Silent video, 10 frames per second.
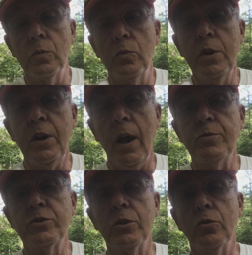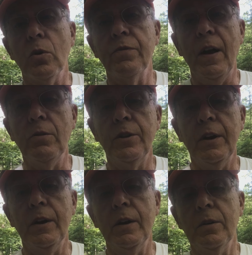recaptured or found
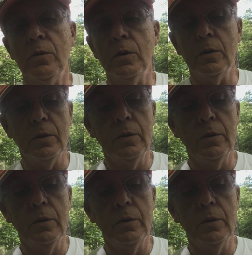dead or